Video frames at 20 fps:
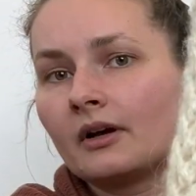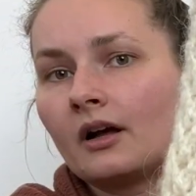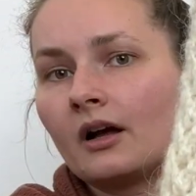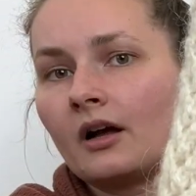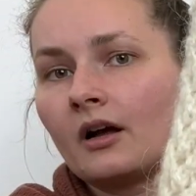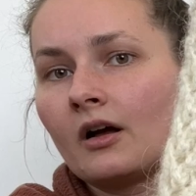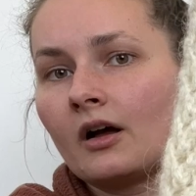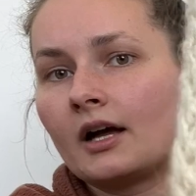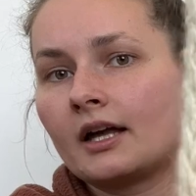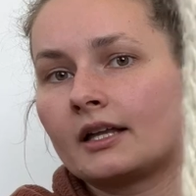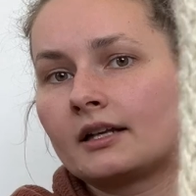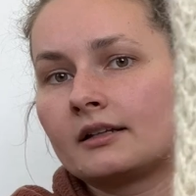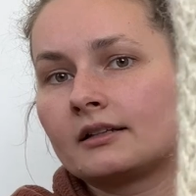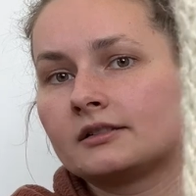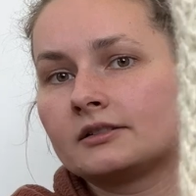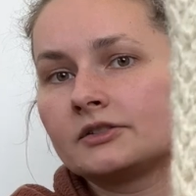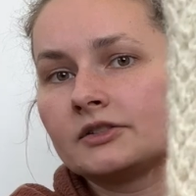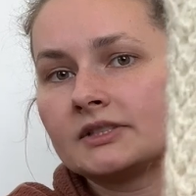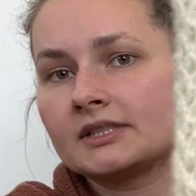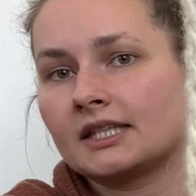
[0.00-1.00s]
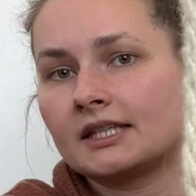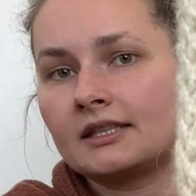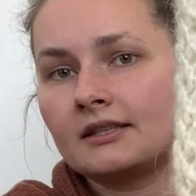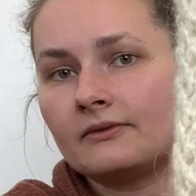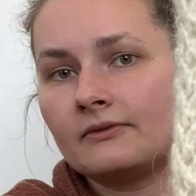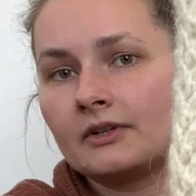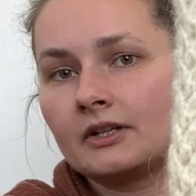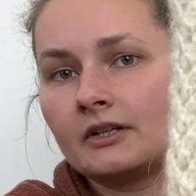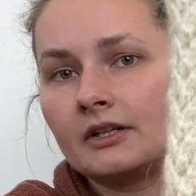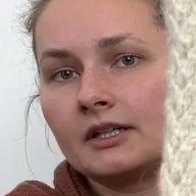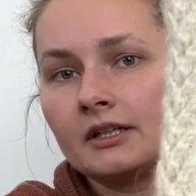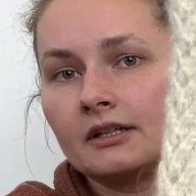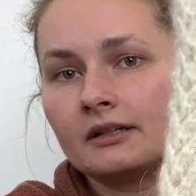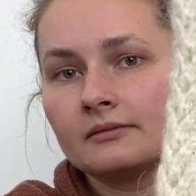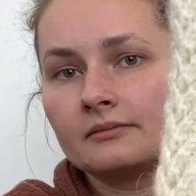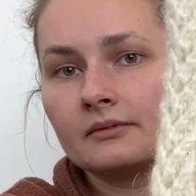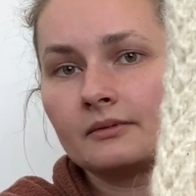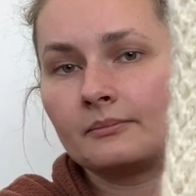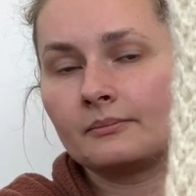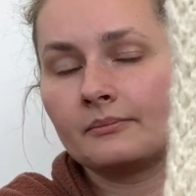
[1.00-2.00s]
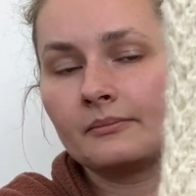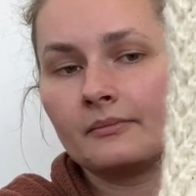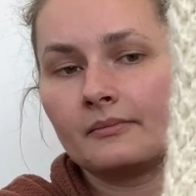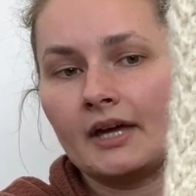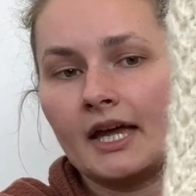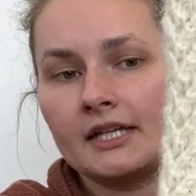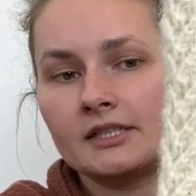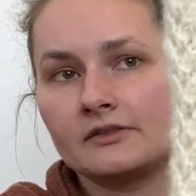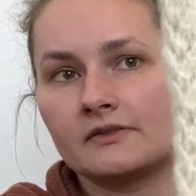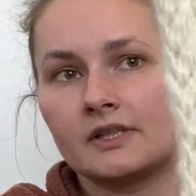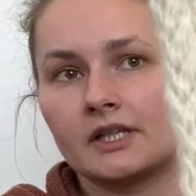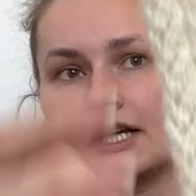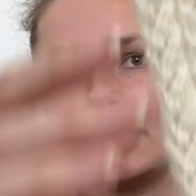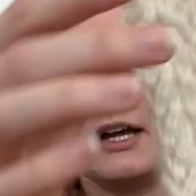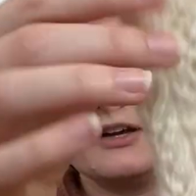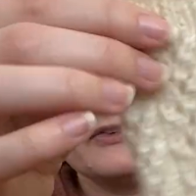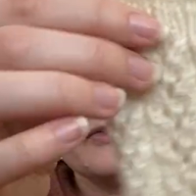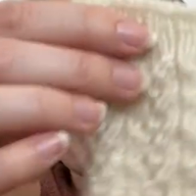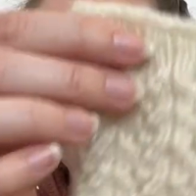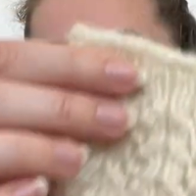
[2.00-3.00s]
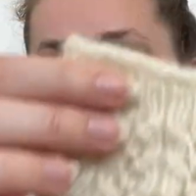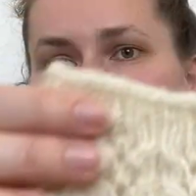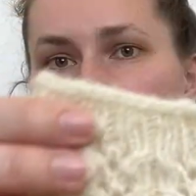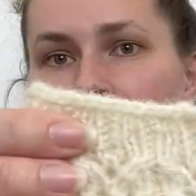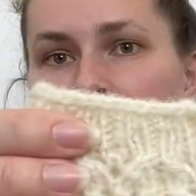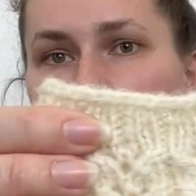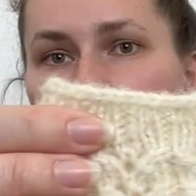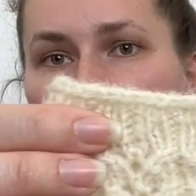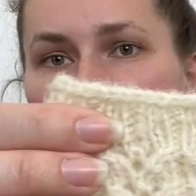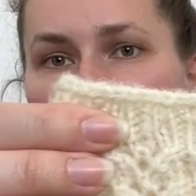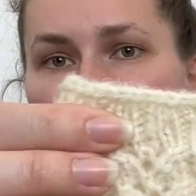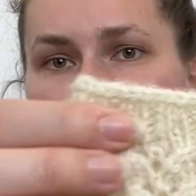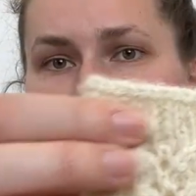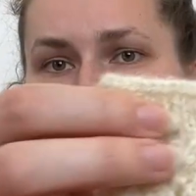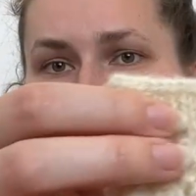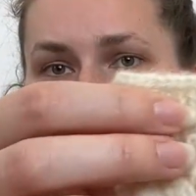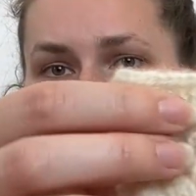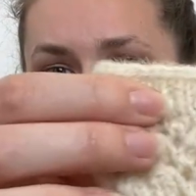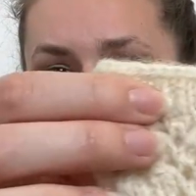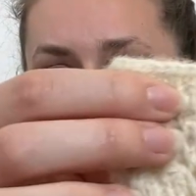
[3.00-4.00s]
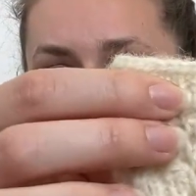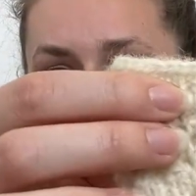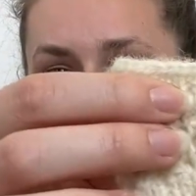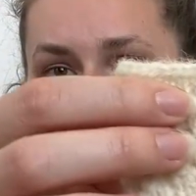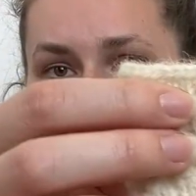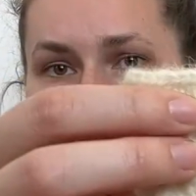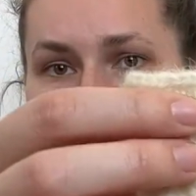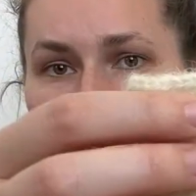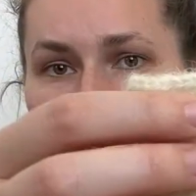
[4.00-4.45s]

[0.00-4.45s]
on just like the very edge of the cuff, and then up at near the